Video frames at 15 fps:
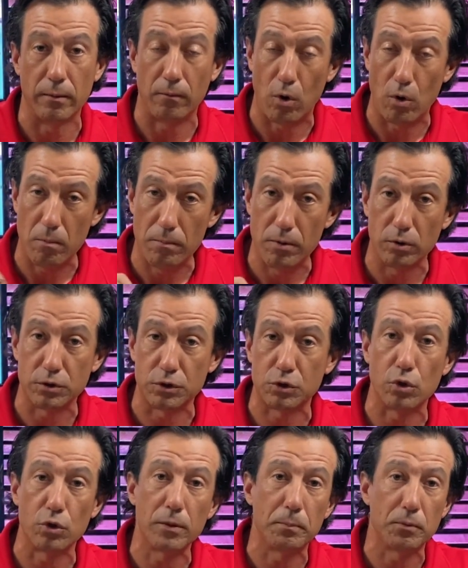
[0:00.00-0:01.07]
Home builders,
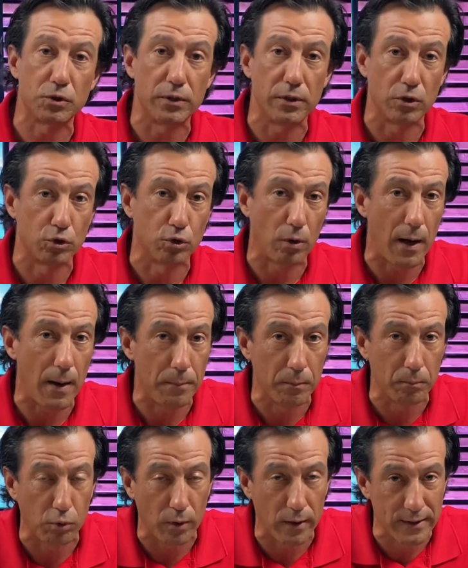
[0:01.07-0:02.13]
30% are
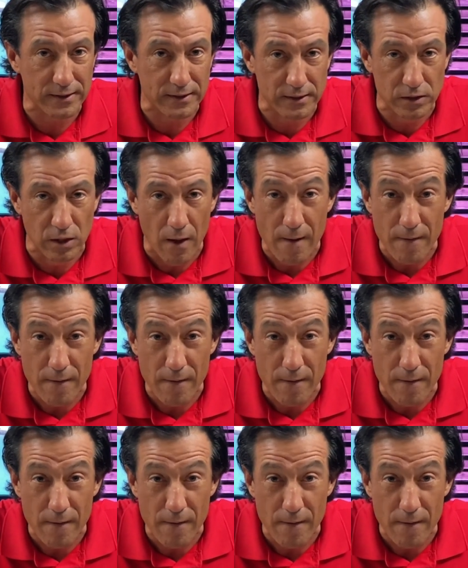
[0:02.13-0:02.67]
dropping prices.